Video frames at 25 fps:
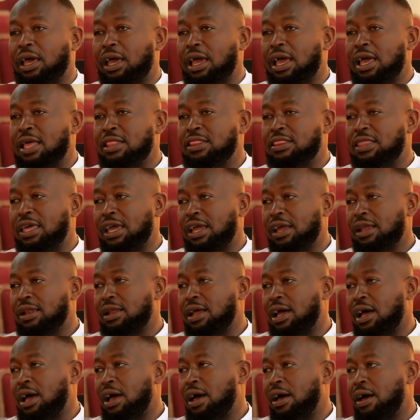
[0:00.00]
and then
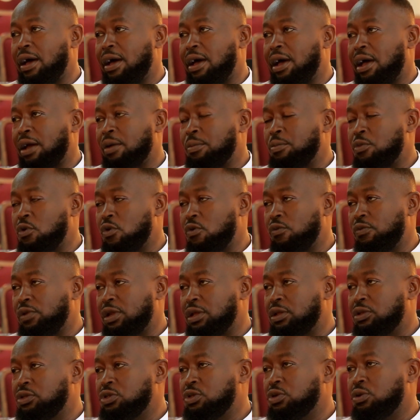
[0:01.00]
I moved
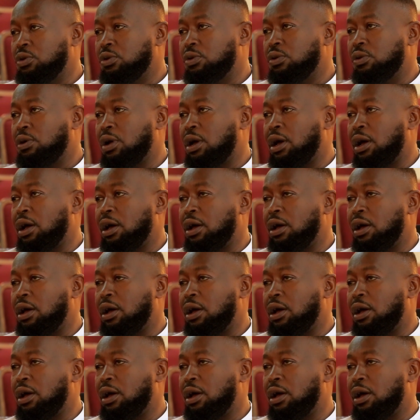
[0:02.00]
into